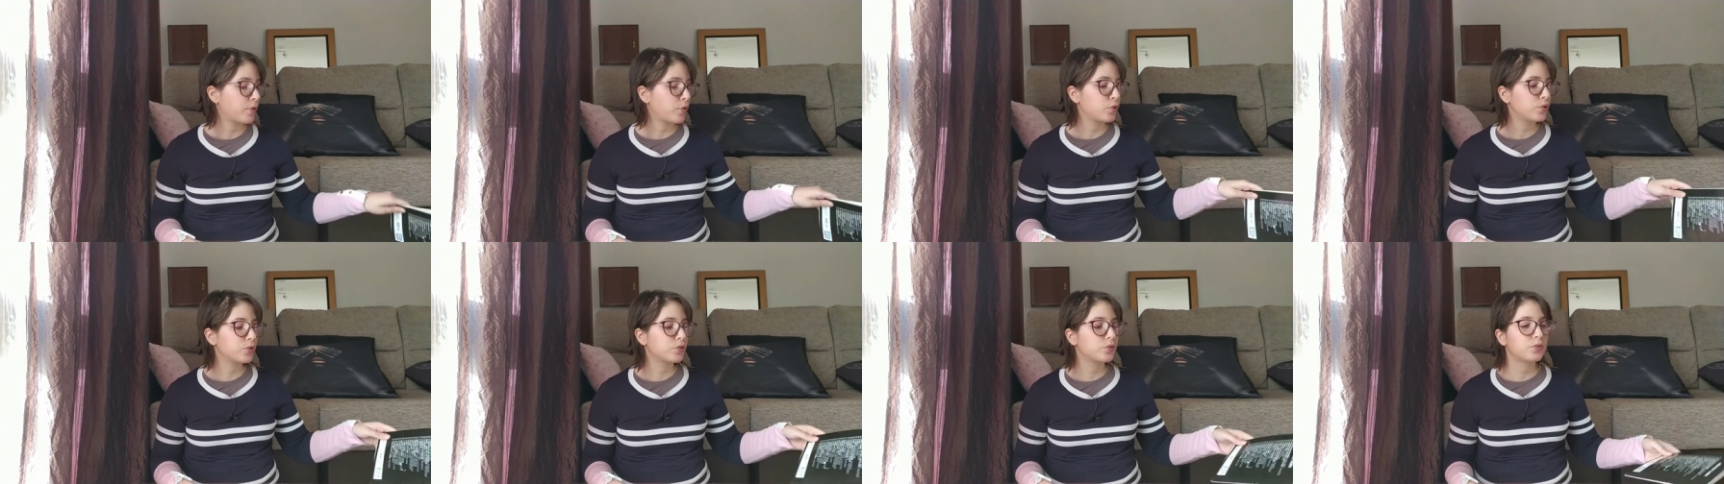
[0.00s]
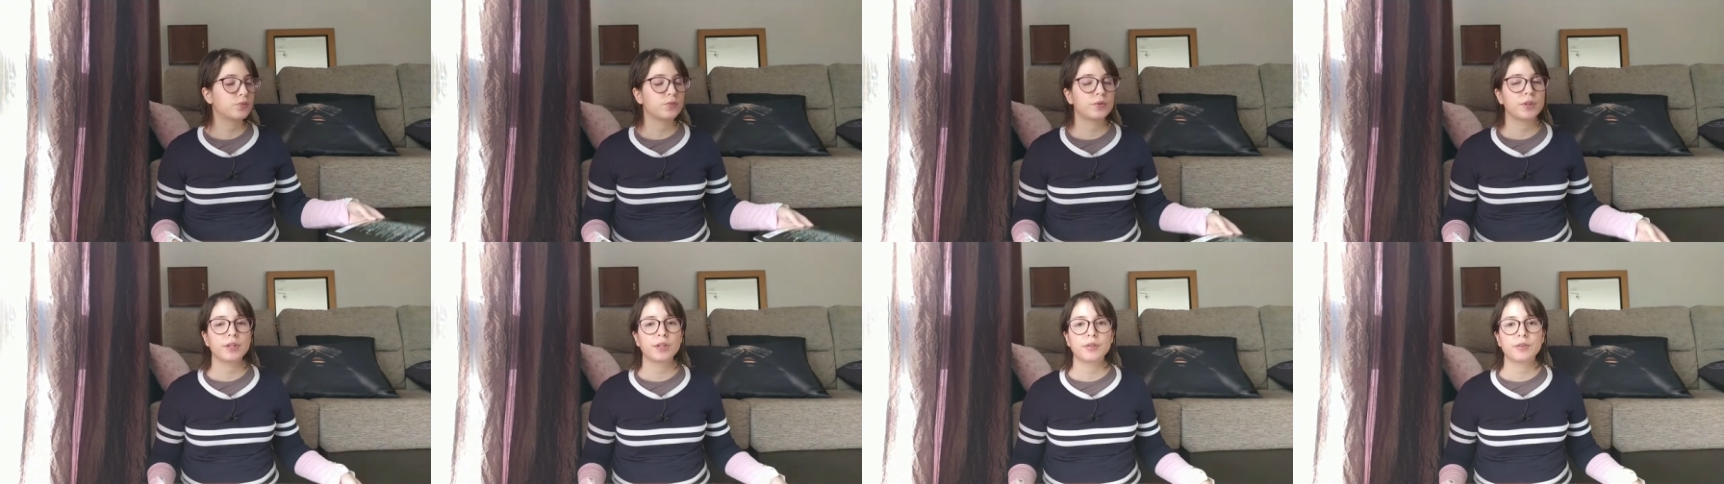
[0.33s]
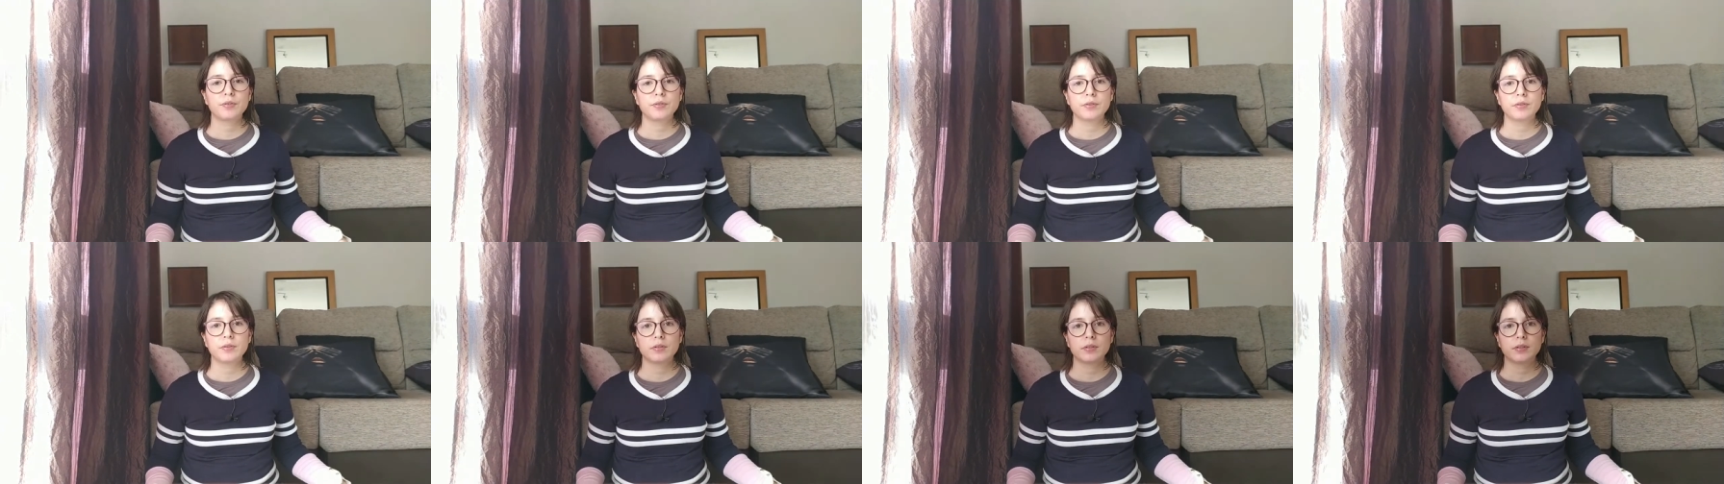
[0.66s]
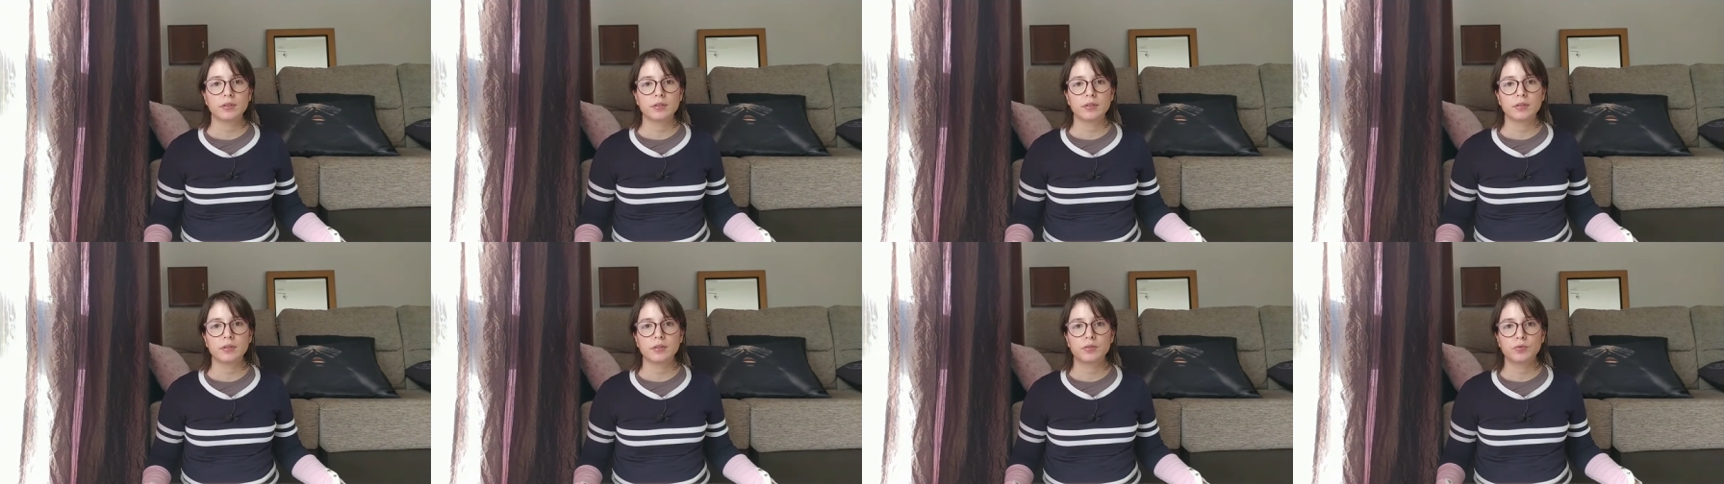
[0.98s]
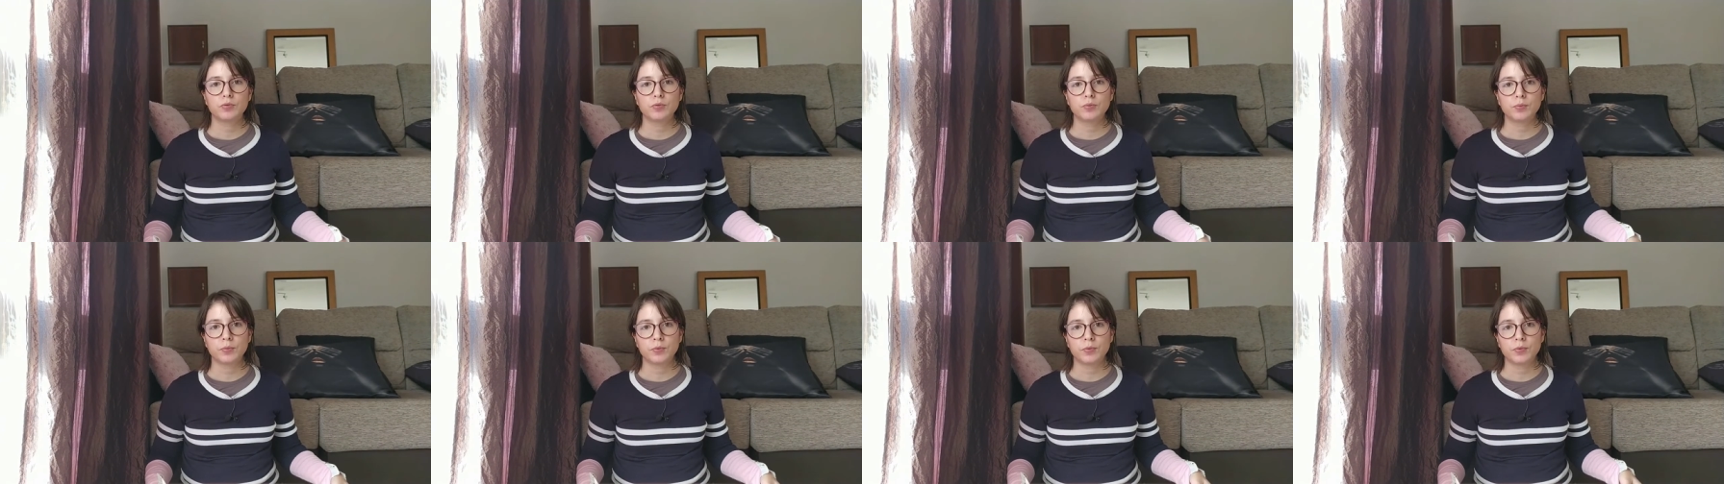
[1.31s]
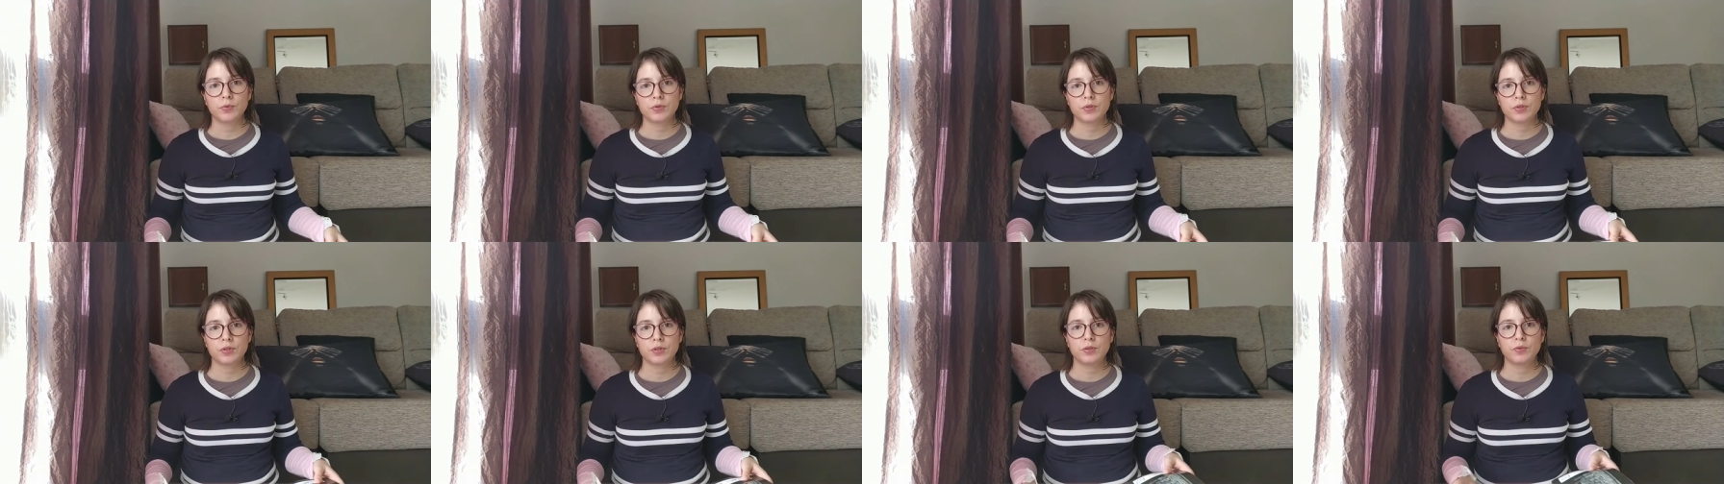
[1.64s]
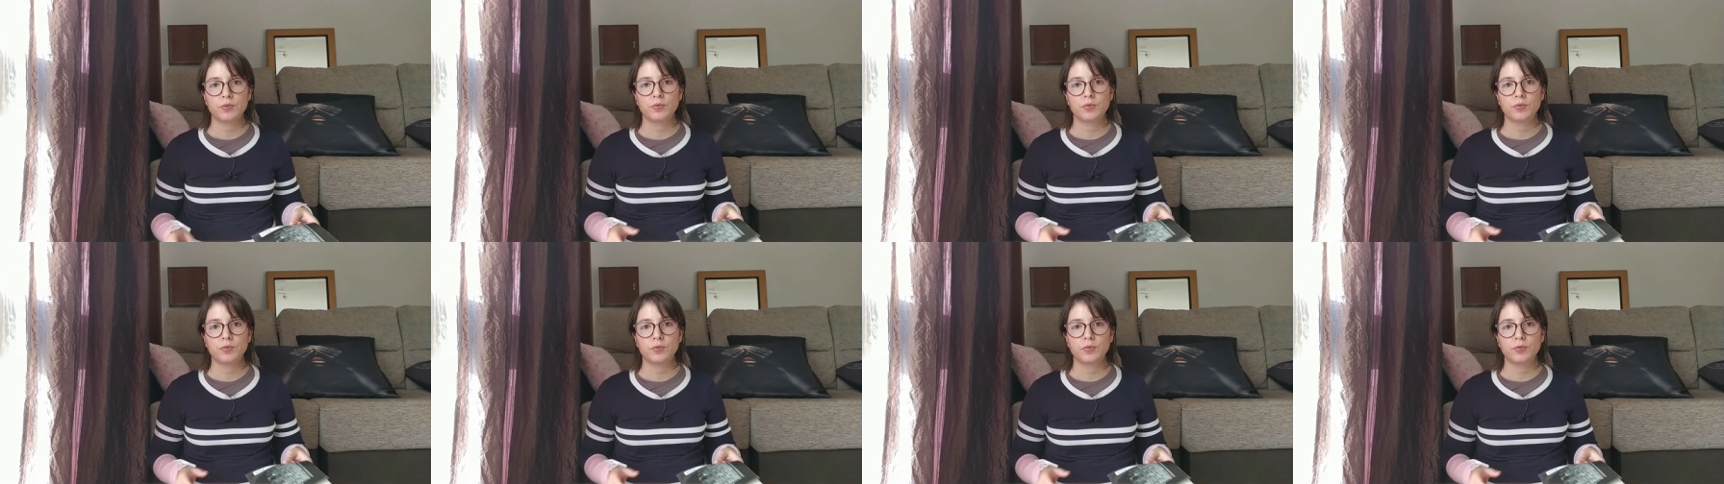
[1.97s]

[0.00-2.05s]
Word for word: going to read uh, two books.